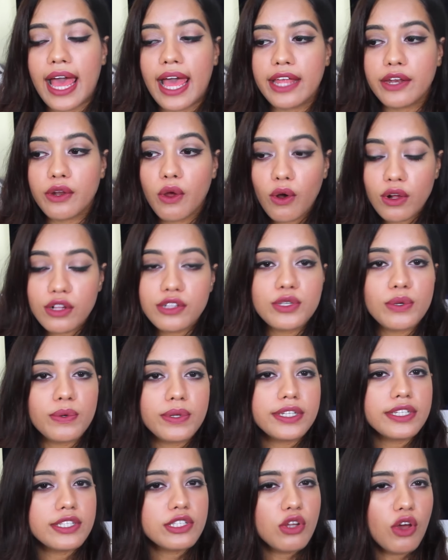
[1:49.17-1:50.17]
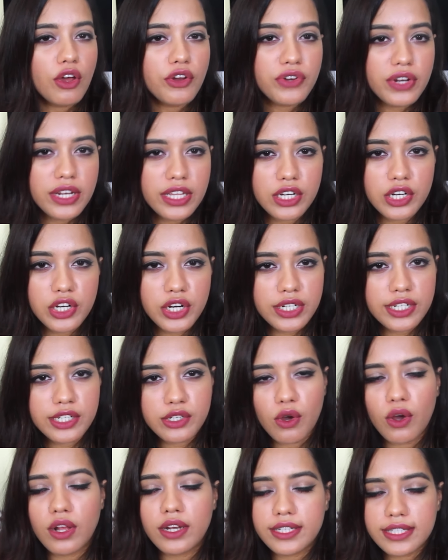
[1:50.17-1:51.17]
And also, it does not really hurt
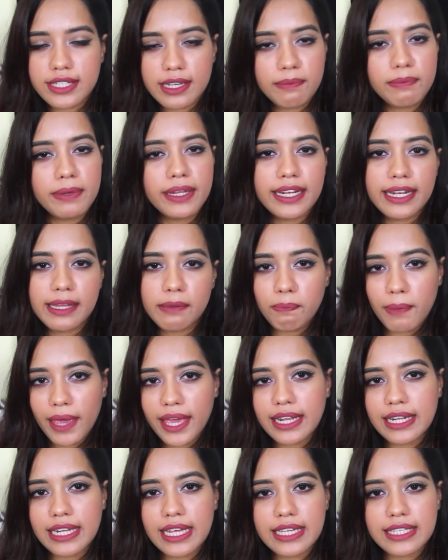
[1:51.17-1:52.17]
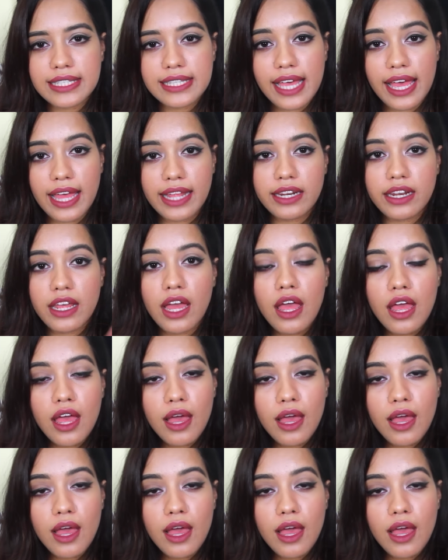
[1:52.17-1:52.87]
at all. It's completely painless, and